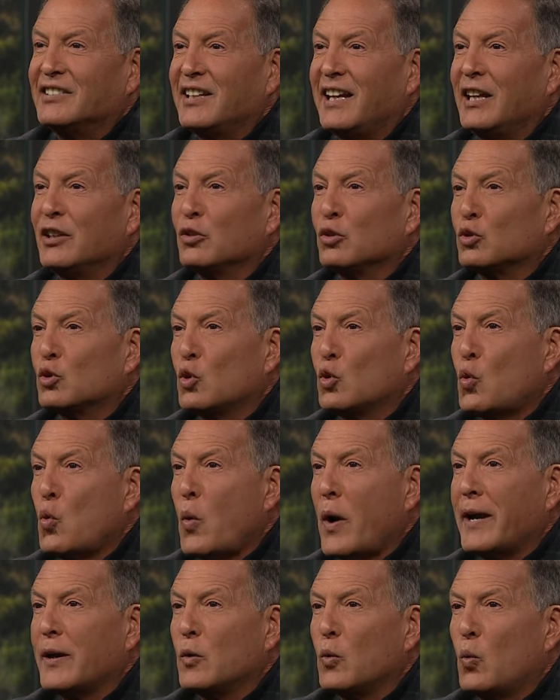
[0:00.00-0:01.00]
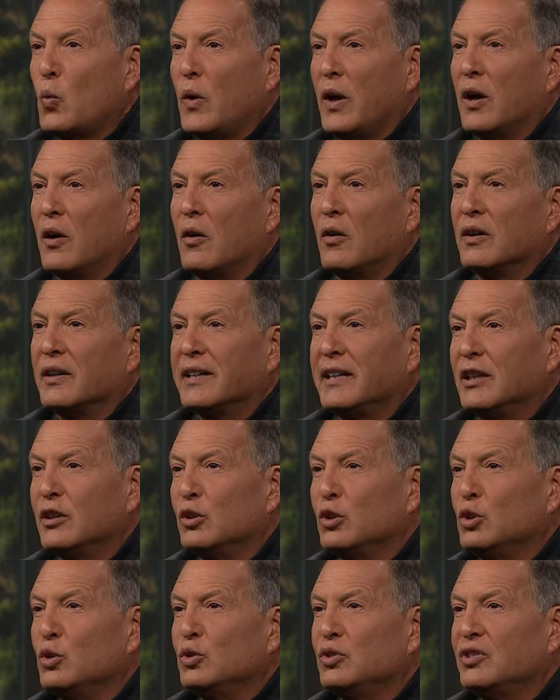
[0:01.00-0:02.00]
handled quite well
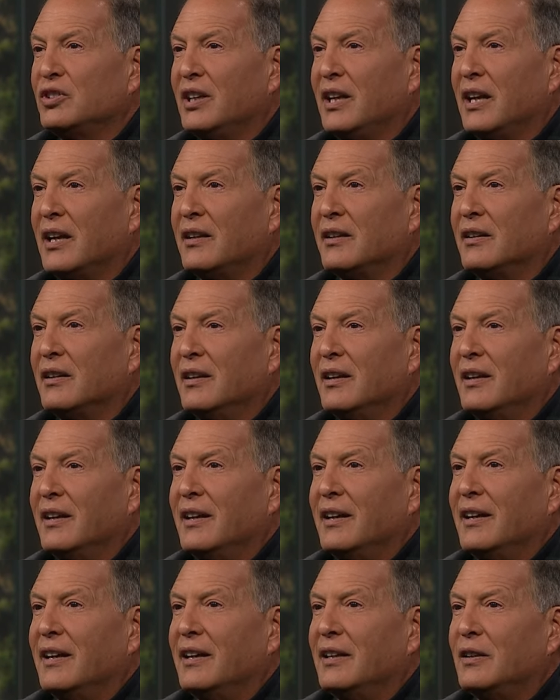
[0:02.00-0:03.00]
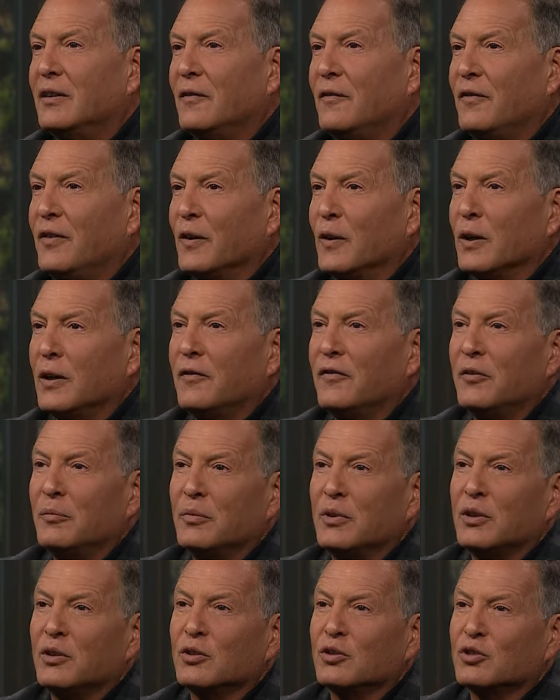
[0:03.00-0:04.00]
in Luke 10, in the very
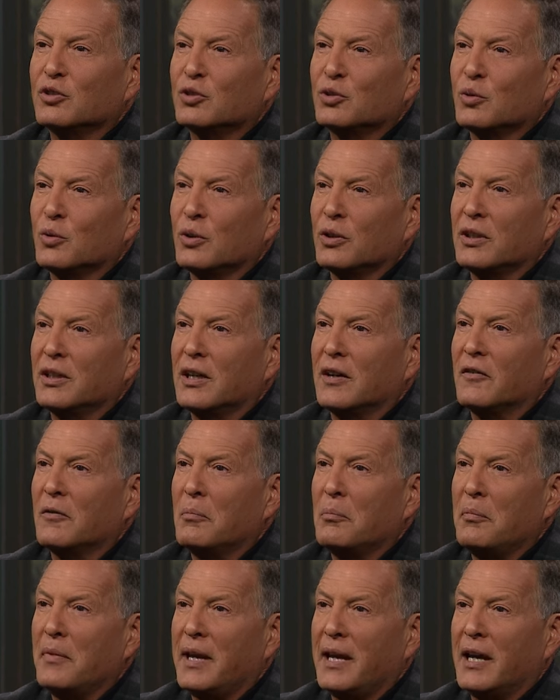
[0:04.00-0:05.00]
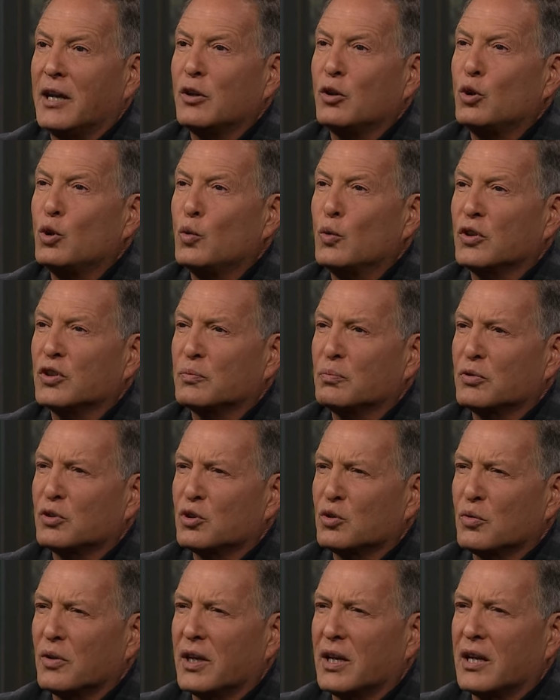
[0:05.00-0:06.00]
familiar story of a man who was
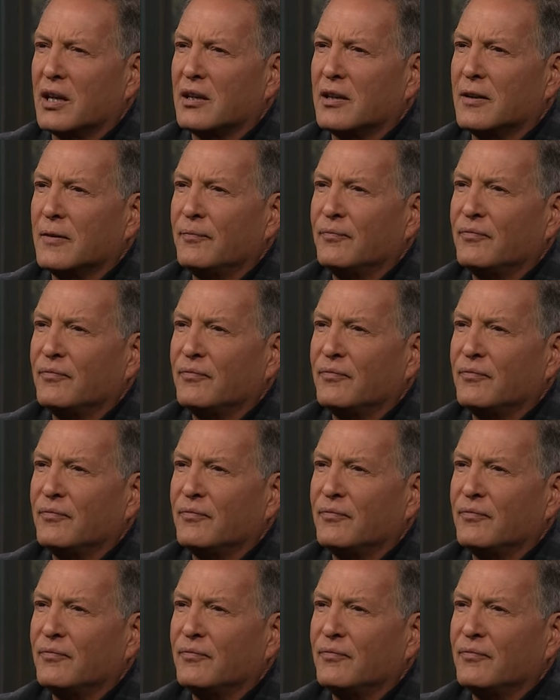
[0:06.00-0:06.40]
betrayed.